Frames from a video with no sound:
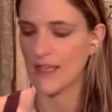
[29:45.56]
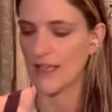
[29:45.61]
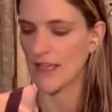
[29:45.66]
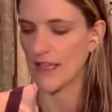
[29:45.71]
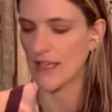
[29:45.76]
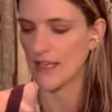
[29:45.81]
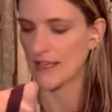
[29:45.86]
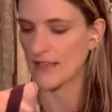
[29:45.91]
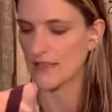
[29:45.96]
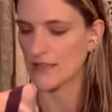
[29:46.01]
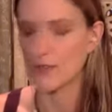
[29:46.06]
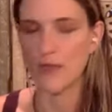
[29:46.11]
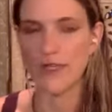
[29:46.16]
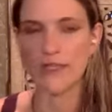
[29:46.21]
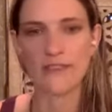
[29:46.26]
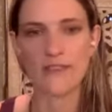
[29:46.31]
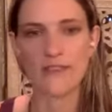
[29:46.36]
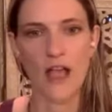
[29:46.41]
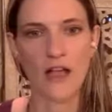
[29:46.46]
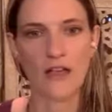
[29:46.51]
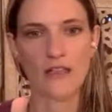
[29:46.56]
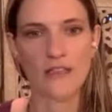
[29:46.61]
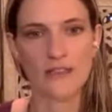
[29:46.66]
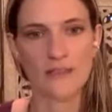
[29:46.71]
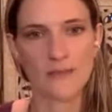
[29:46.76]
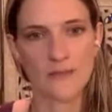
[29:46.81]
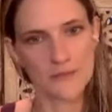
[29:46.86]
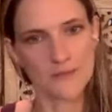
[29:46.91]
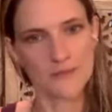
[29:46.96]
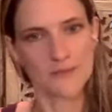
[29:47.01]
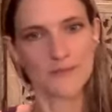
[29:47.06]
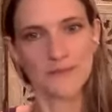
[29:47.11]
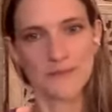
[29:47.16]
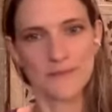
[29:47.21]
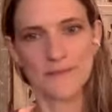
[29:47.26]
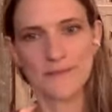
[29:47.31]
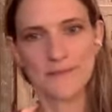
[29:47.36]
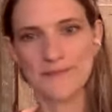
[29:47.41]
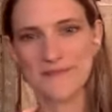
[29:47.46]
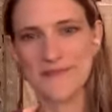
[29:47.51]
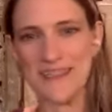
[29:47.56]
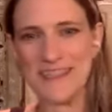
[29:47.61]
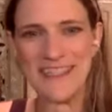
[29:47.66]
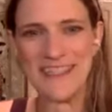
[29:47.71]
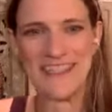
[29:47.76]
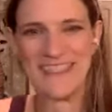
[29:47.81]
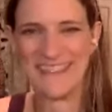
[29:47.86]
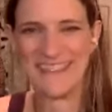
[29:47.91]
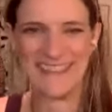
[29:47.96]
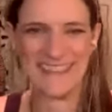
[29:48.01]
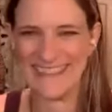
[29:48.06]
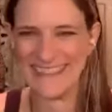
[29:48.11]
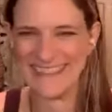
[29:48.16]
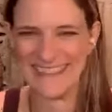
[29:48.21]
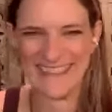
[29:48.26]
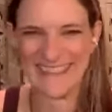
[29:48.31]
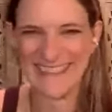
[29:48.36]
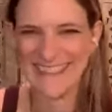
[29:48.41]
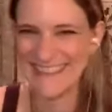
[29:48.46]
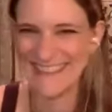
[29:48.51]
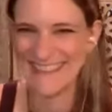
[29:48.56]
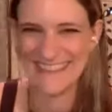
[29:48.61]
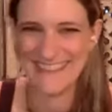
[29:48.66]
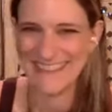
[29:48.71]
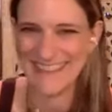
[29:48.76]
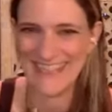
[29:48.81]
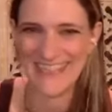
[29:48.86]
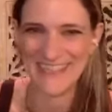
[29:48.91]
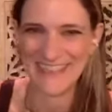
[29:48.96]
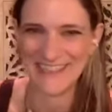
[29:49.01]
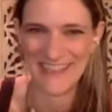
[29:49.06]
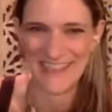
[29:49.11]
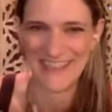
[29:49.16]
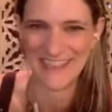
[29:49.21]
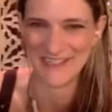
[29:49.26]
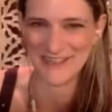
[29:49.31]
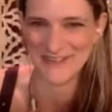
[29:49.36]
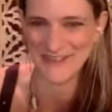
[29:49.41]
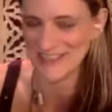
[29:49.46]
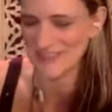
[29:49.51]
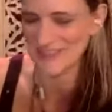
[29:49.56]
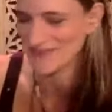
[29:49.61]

And wear socks. Because I hear that helps.